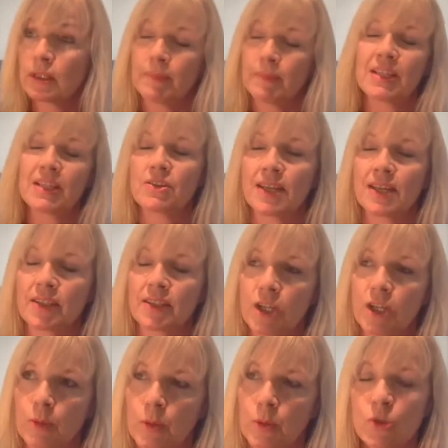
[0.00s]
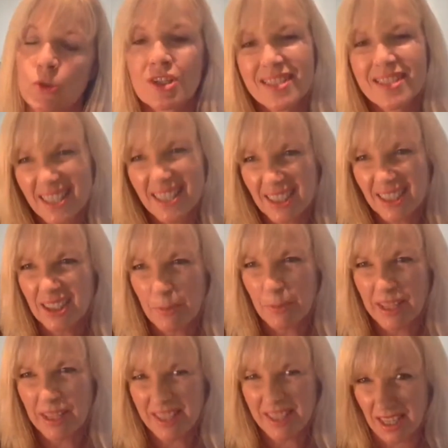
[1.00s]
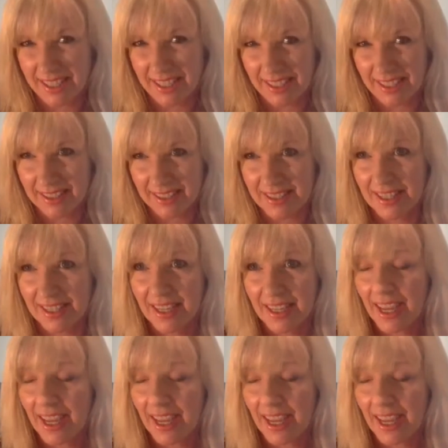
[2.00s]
it makes her sound terrible. She's cynical about psychics.